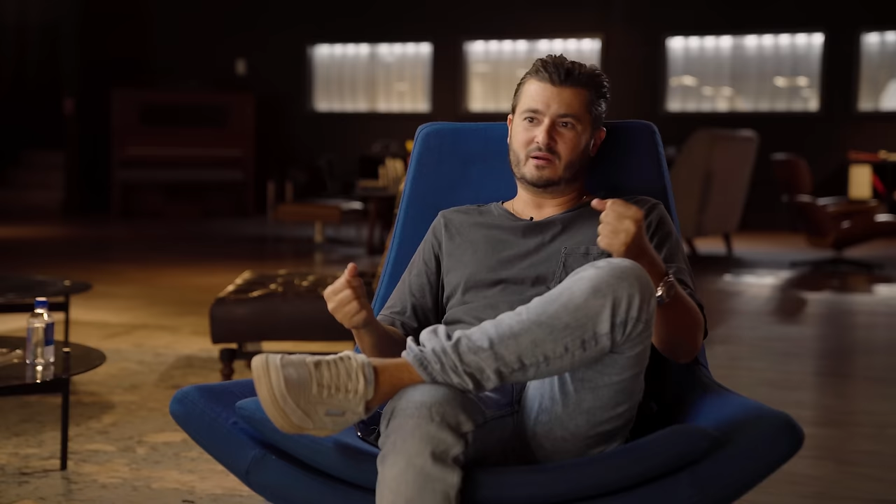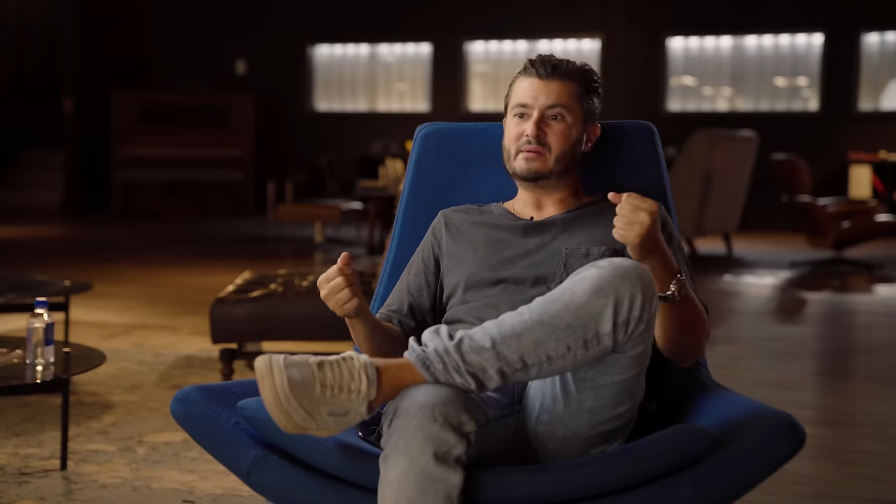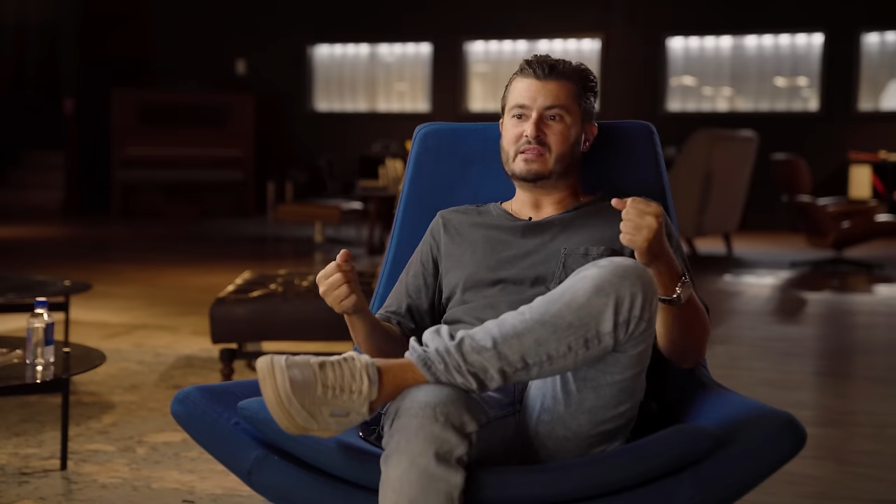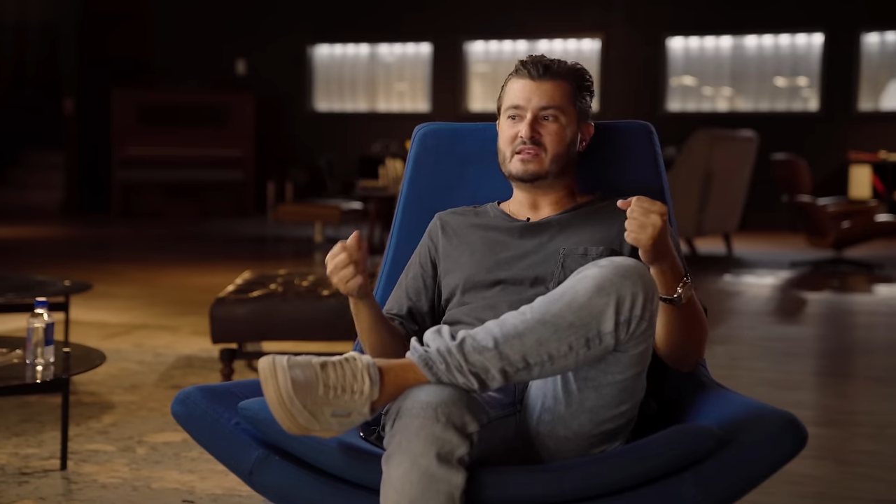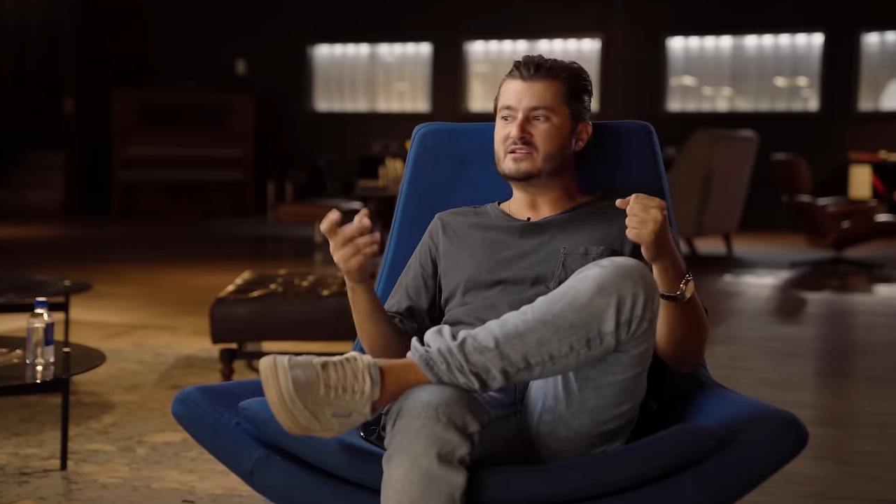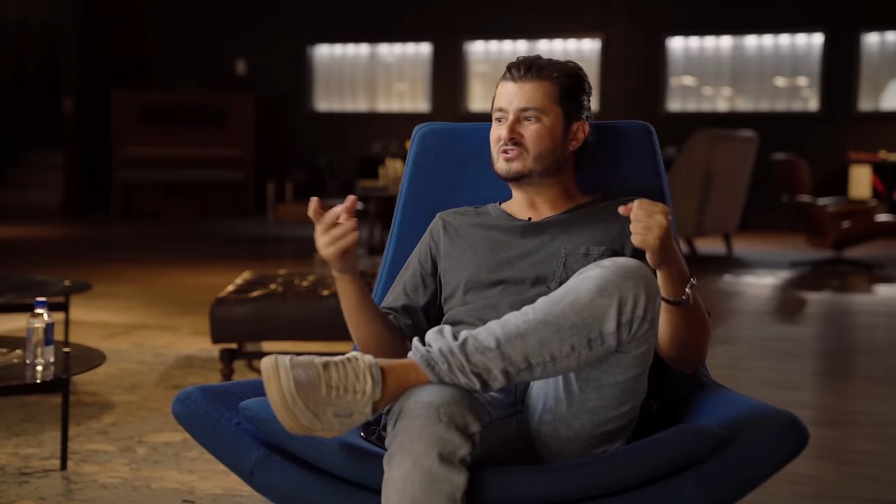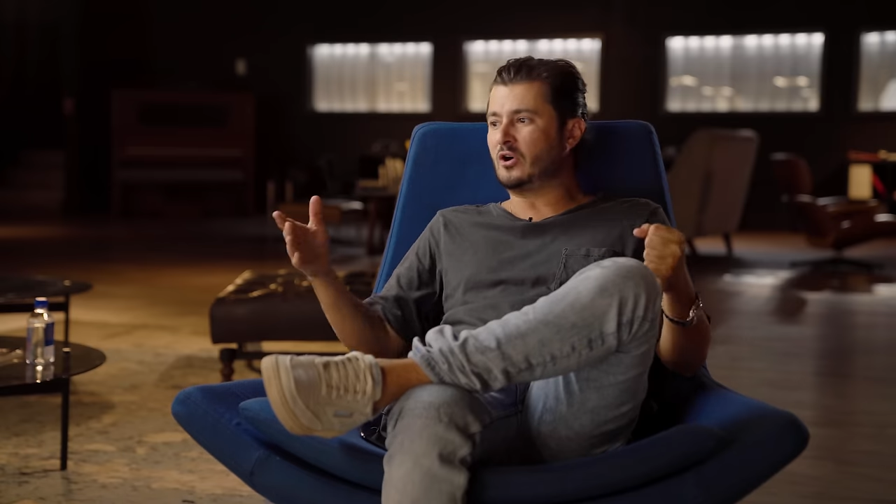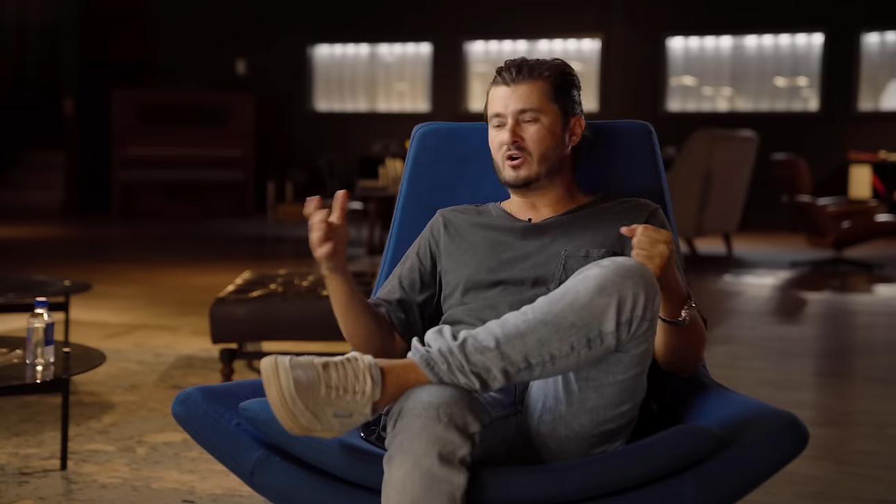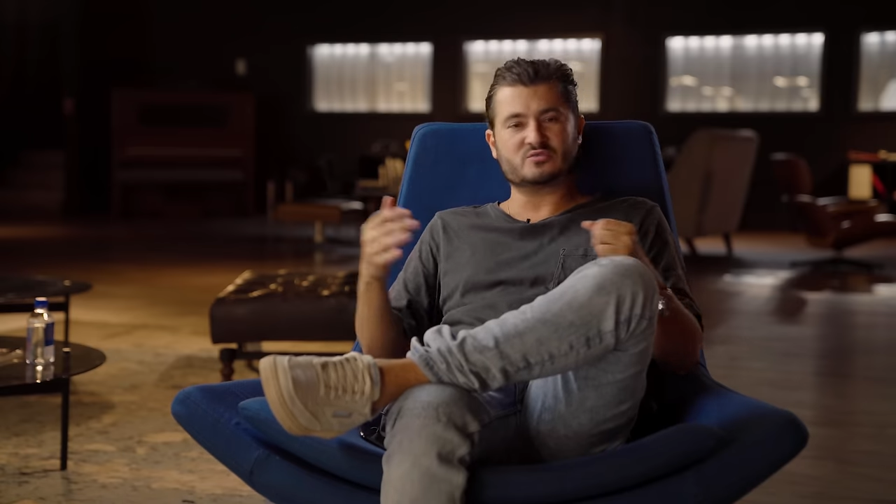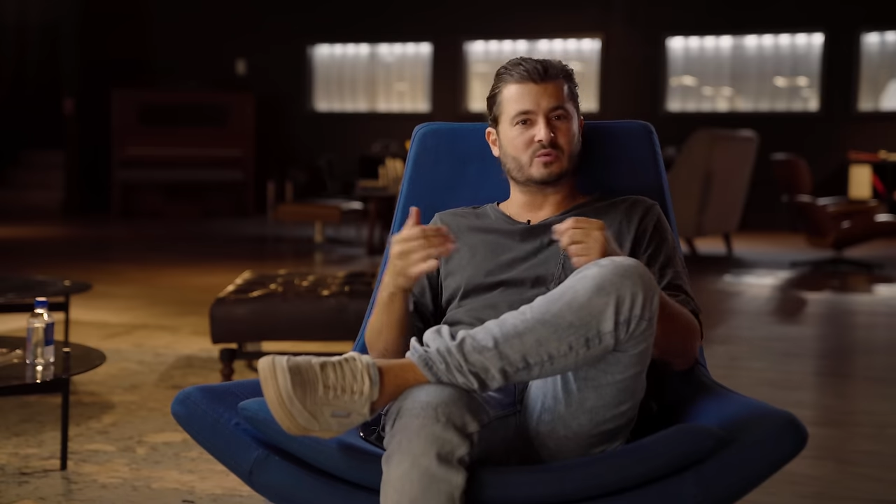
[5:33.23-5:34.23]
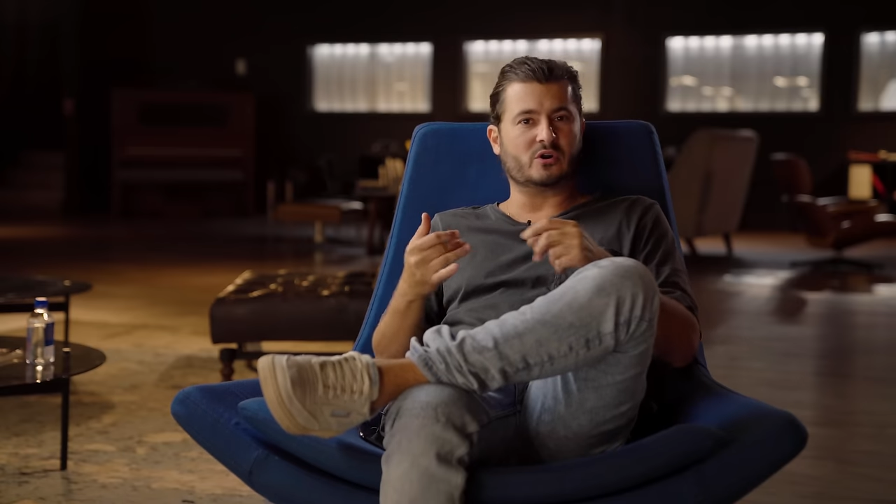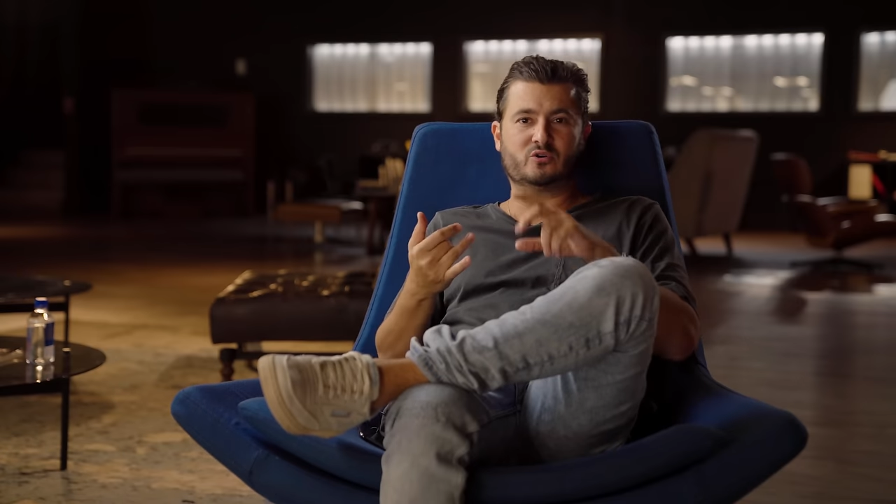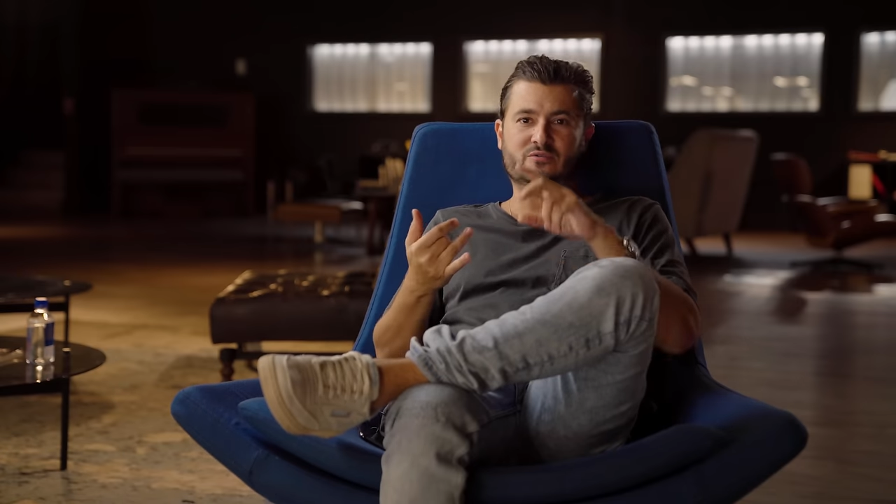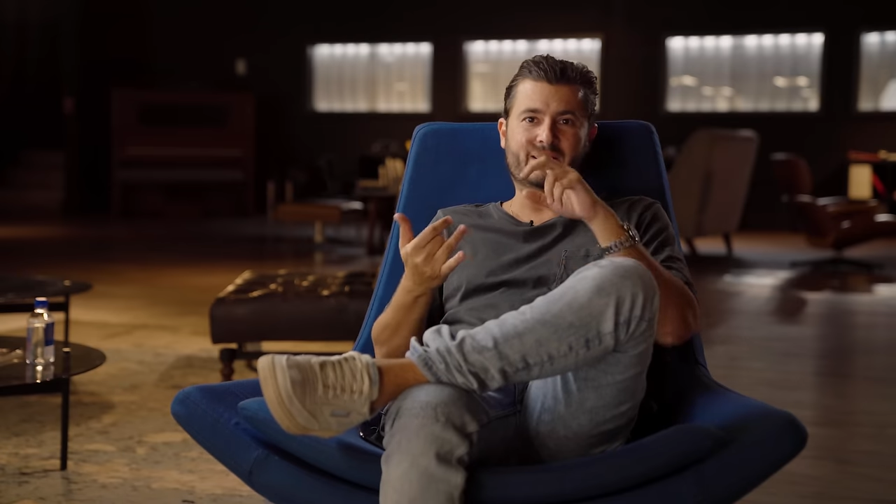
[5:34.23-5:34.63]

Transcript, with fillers: I mean, these cars were owned